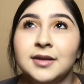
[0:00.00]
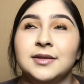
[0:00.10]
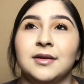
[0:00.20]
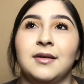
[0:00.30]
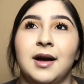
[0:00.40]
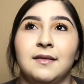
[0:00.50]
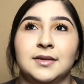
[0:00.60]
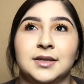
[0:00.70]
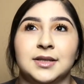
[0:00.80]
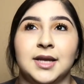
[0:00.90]
So I was
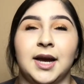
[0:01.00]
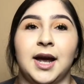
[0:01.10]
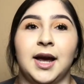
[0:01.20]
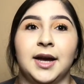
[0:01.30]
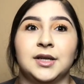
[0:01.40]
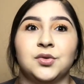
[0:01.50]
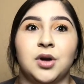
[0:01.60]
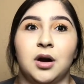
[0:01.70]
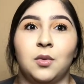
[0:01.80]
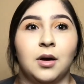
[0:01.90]
just like, I do
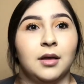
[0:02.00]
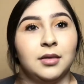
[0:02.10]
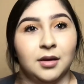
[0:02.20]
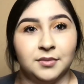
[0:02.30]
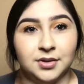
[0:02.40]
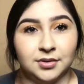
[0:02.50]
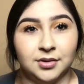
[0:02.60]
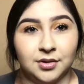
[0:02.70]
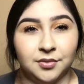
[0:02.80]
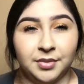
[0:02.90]
not want them to, you
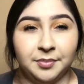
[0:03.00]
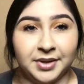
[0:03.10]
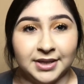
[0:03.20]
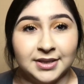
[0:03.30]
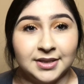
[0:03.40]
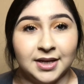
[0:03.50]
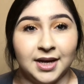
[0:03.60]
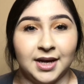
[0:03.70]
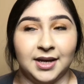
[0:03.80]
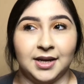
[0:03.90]
know, be pissed
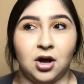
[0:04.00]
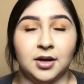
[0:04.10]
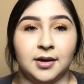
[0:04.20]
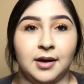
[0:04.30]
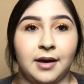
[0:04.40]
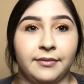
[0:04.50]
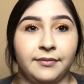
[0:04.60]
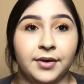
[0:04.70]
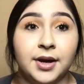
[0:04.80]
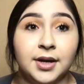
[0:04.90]
and not have
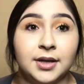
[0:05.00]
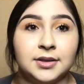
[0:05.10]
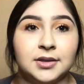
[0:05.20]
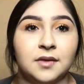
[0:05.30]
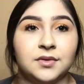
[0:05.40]
fun and stuff.